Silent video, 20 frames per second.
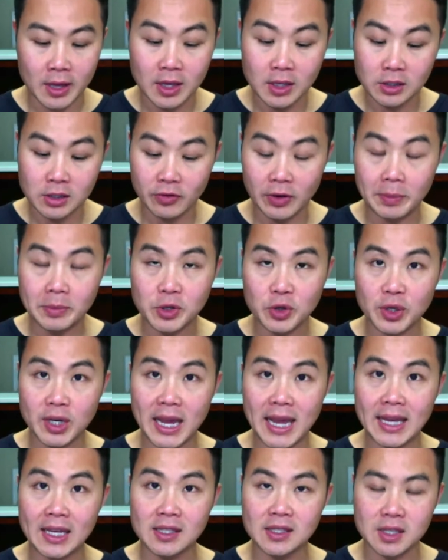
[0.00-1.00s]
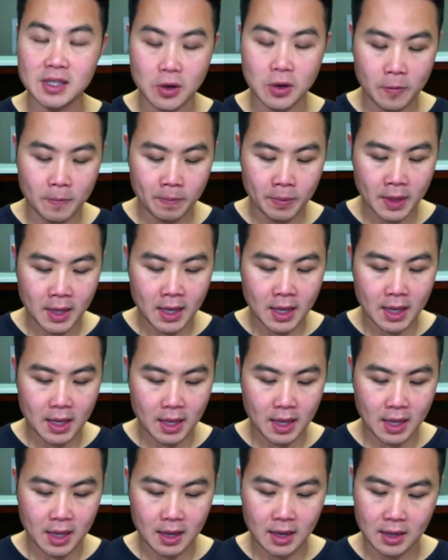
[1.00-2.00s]
So if I'm doing ASO,
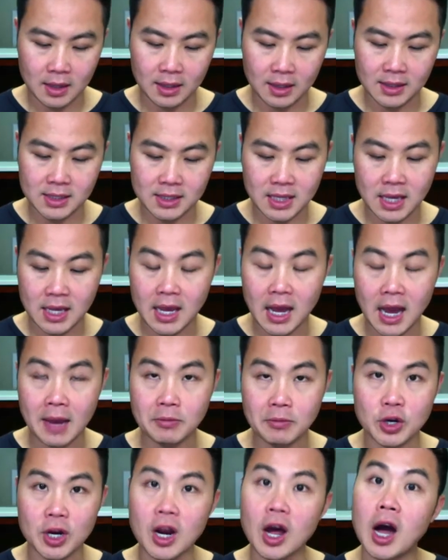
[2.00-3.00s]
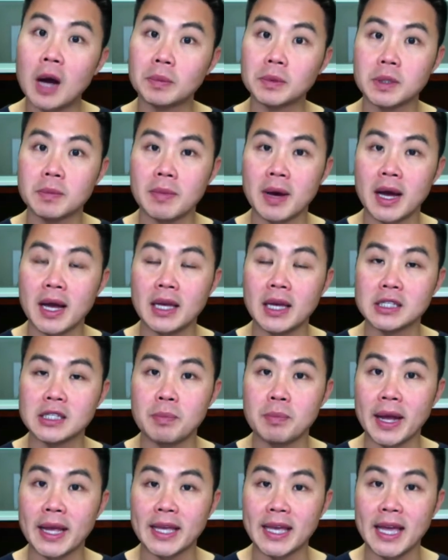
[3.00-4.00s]
and let's say I'm trying to optimize
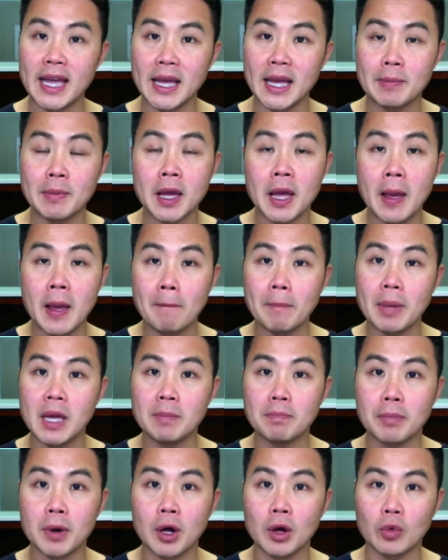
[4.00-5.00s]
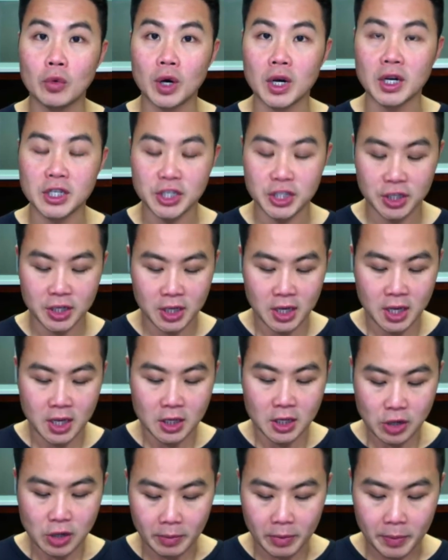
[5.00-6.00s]
my game, Paintball Rush,
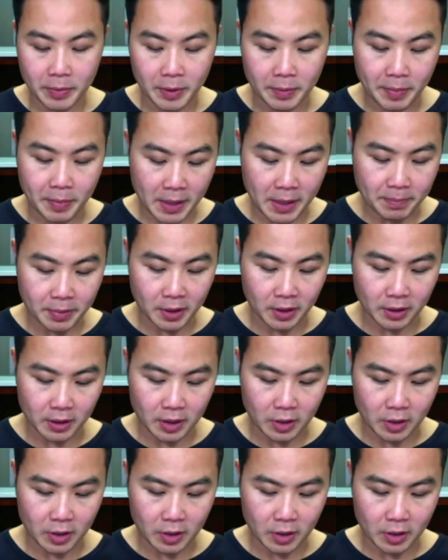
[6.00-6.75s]
so I'm going to put paintball.